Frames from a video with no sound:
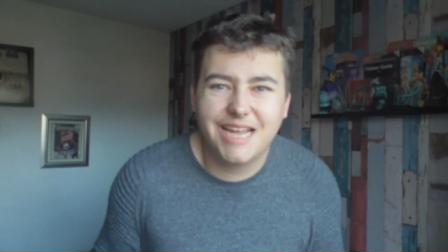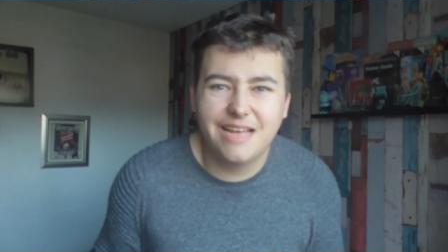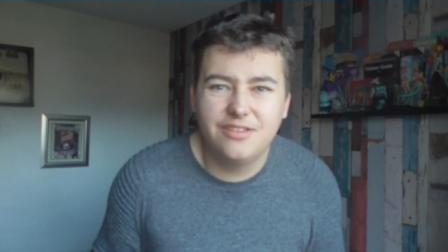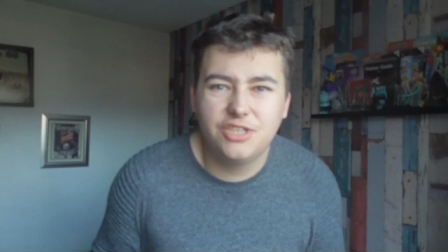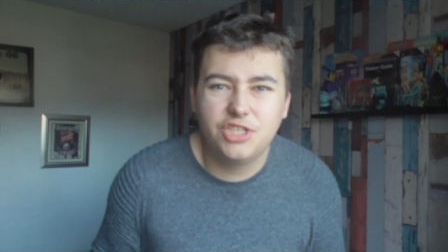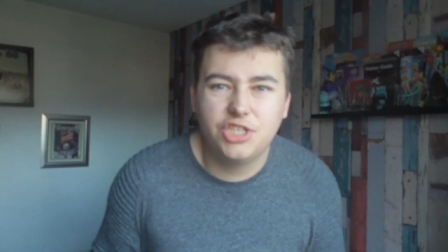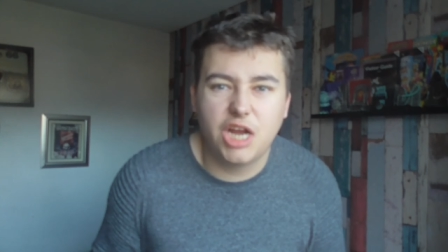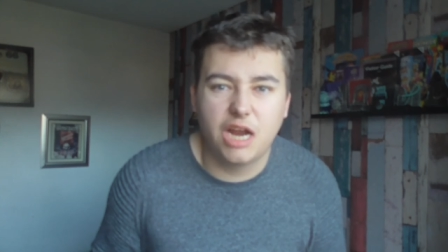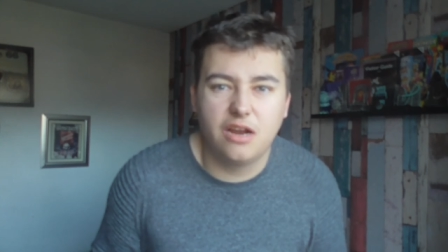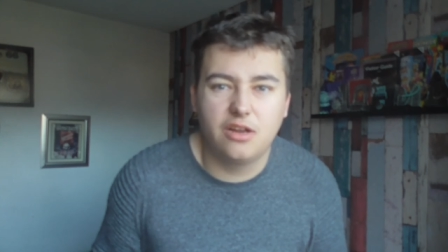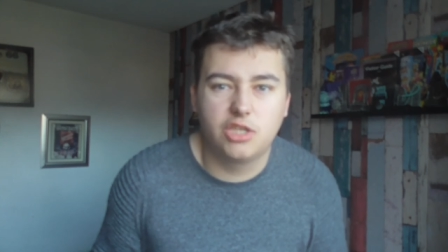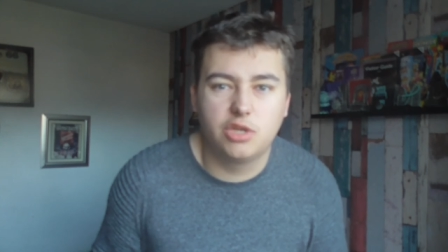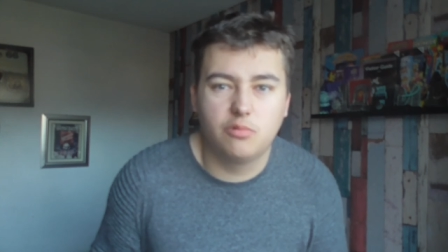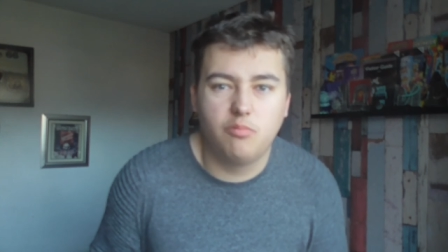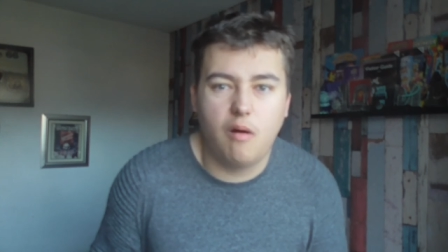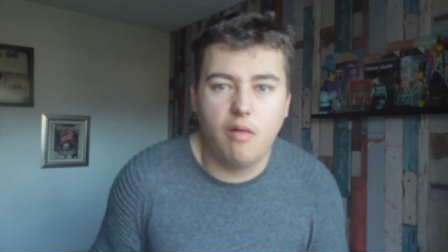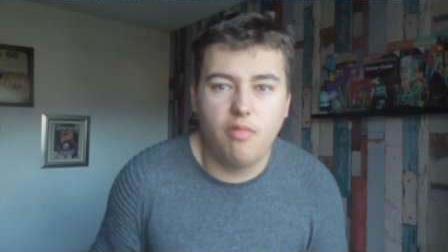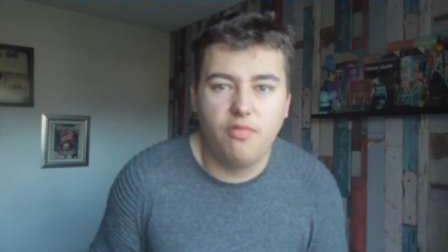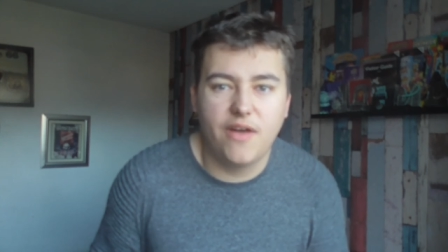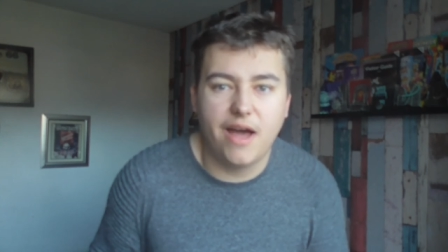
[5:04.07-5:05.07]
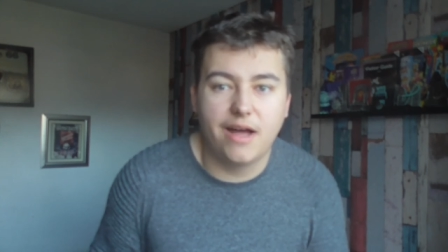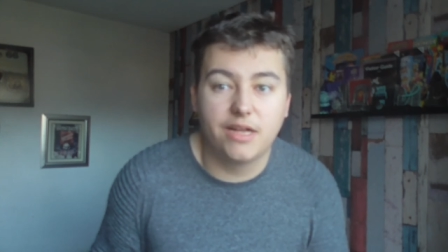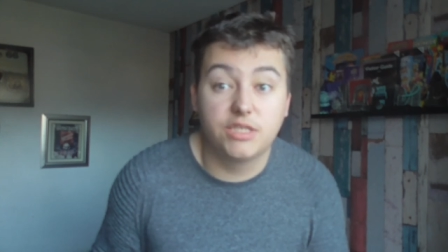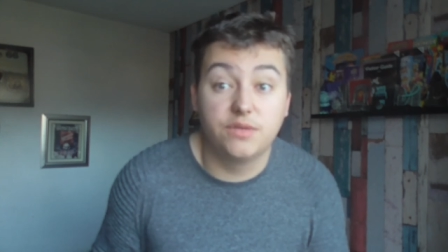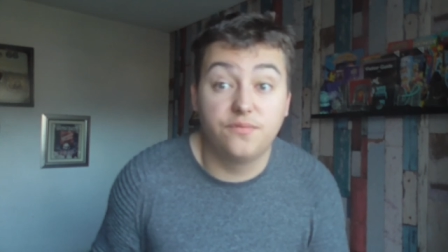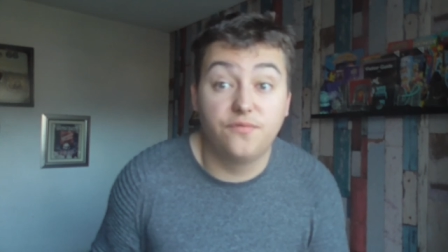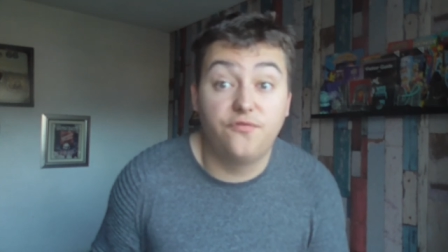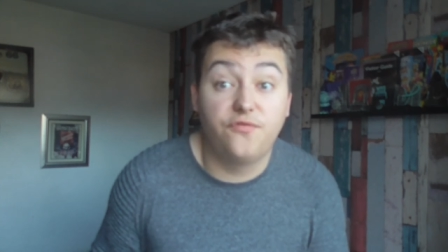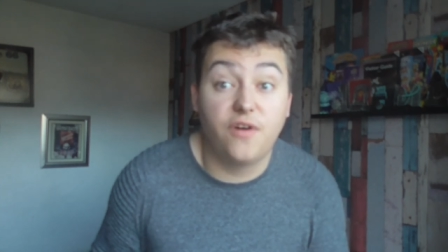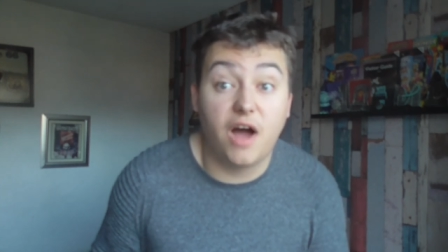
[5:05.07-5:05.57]
get this channel to
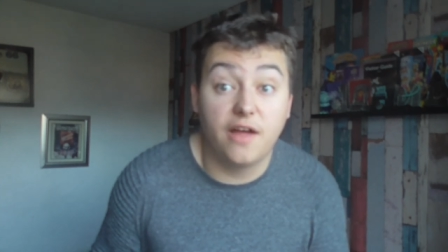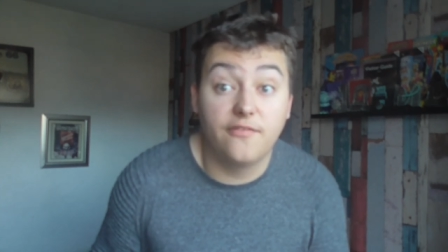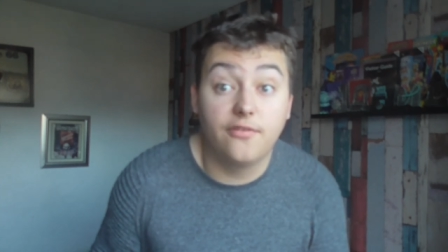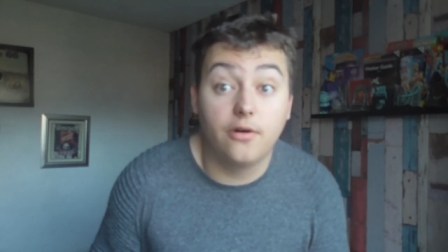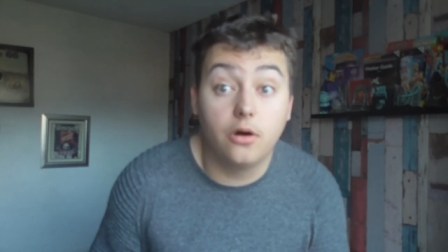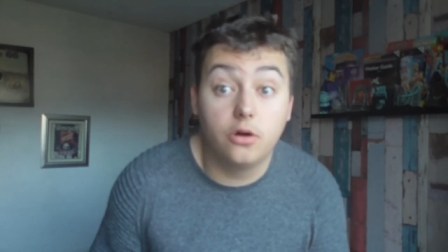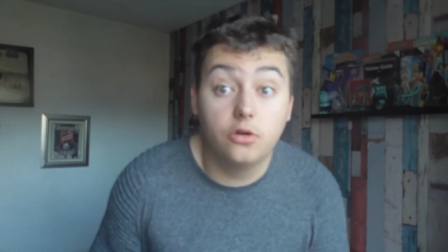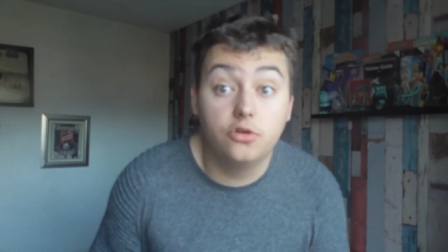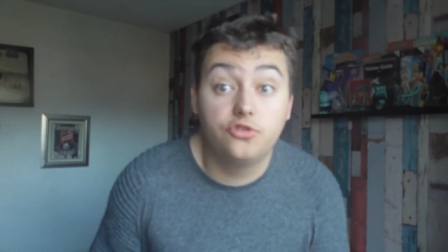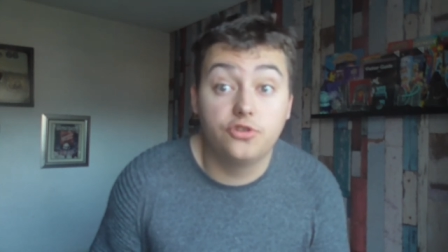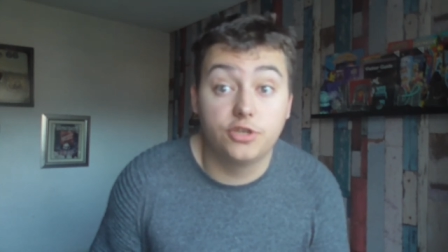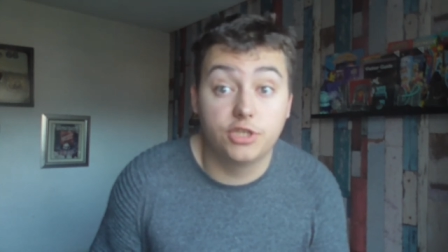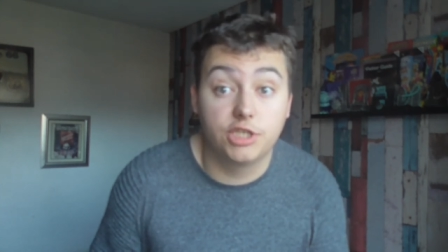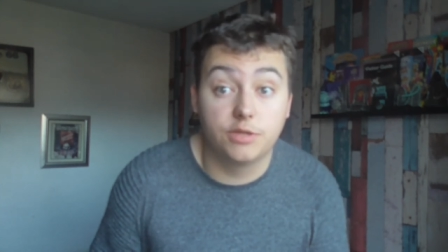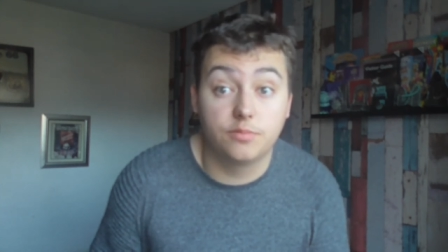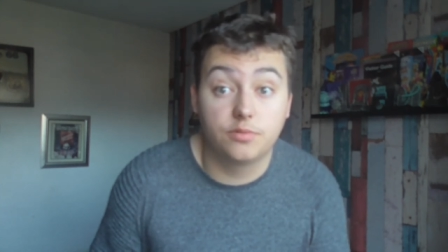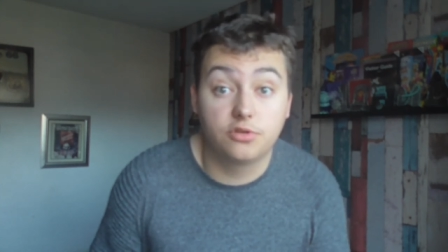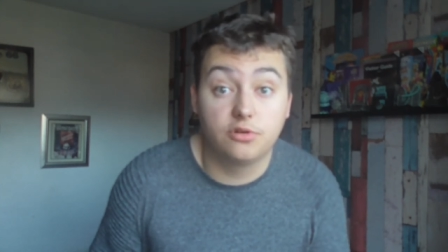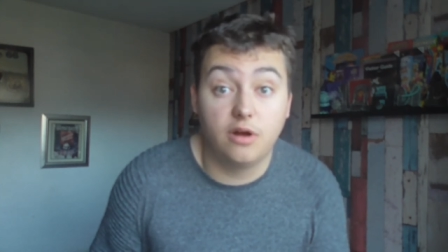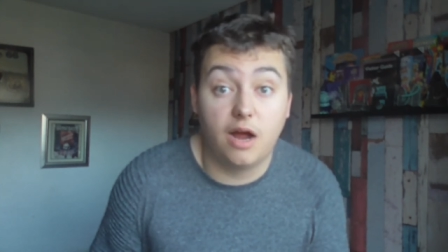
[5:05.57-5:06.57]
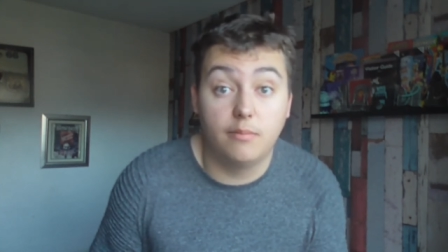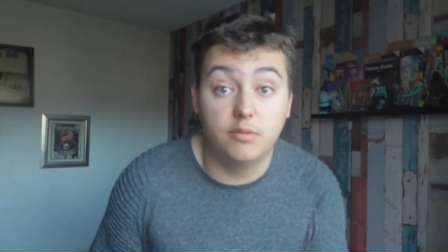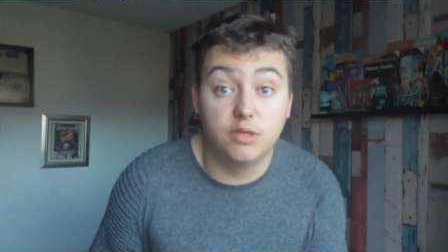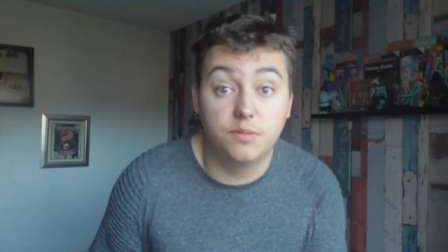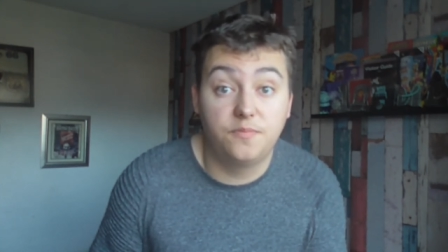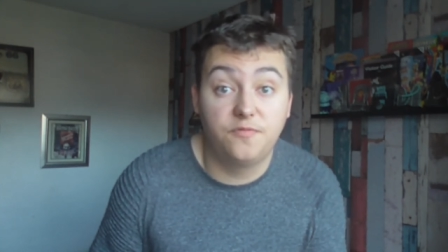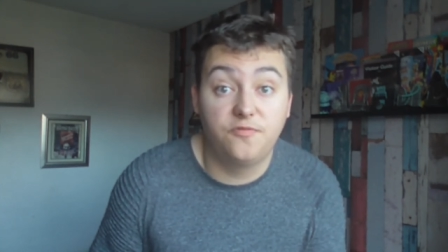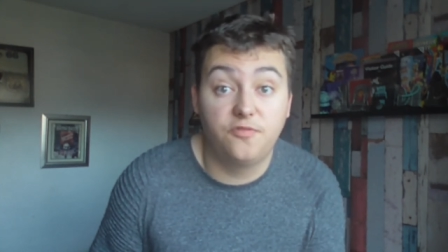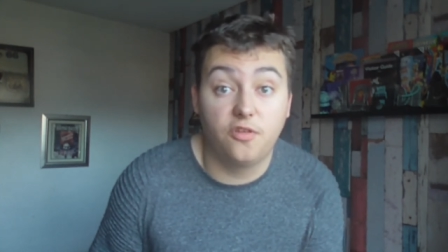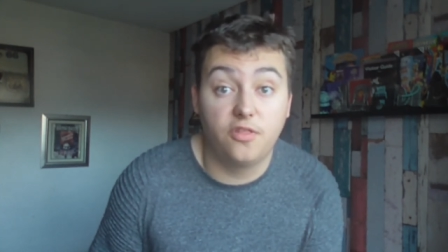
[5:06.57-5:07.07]
1,500
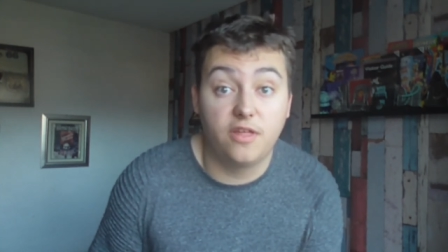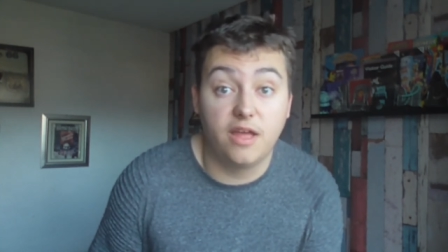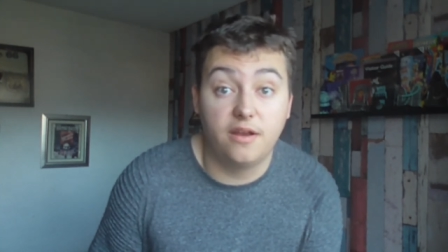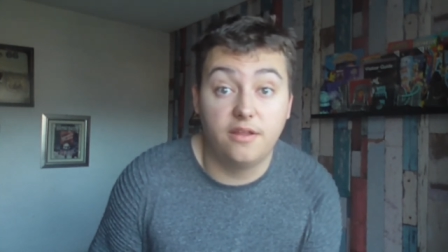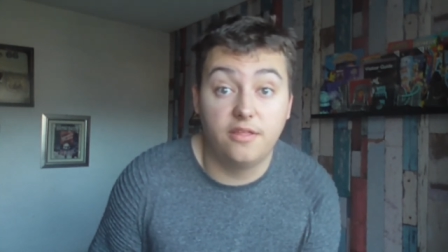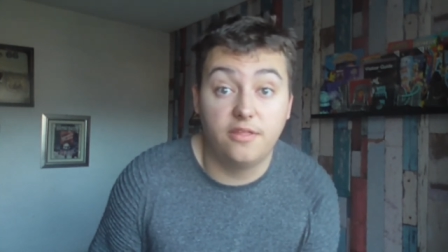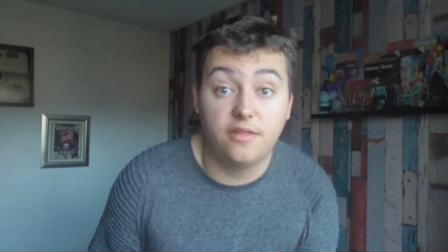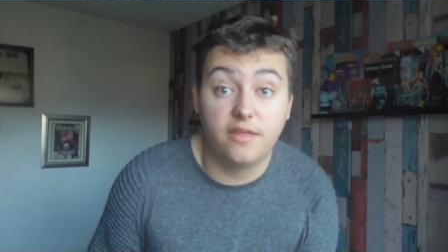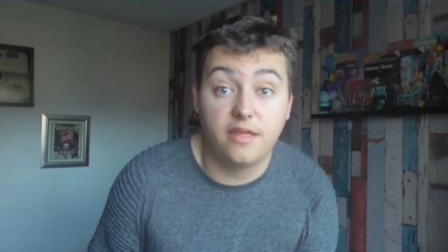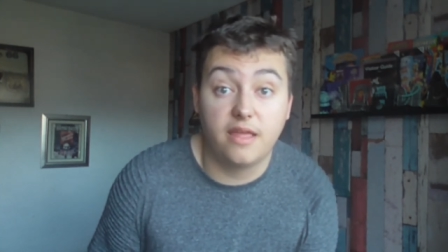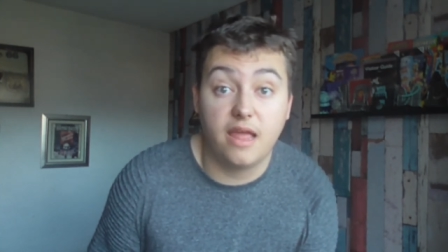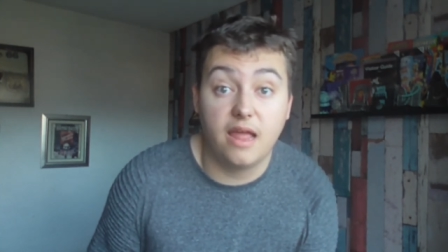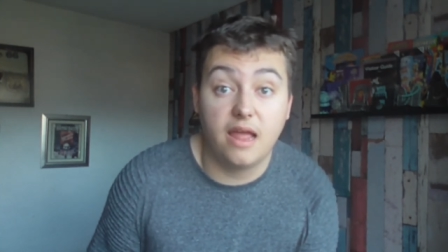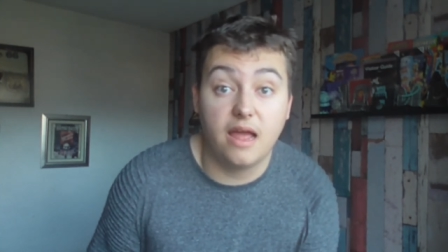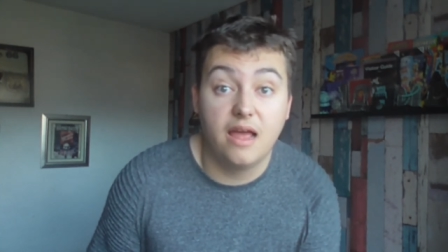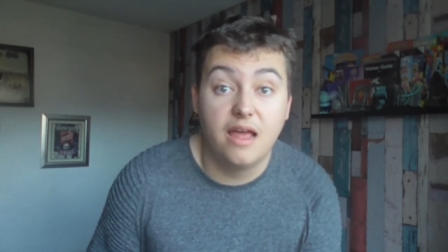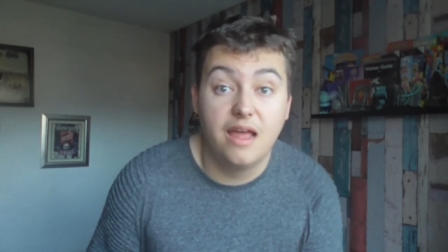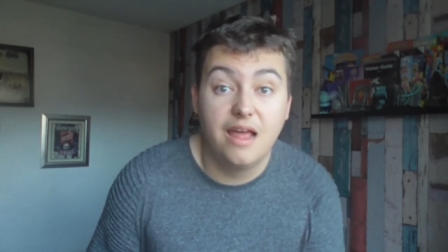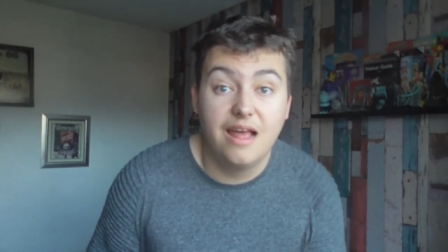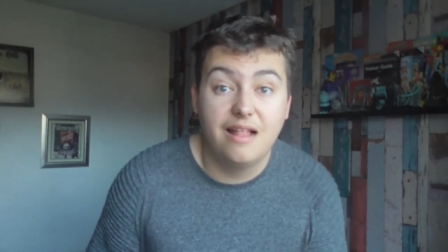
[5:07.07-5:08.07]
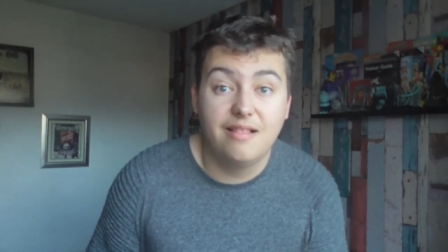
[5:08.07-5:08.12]
subscribers before the end of the year.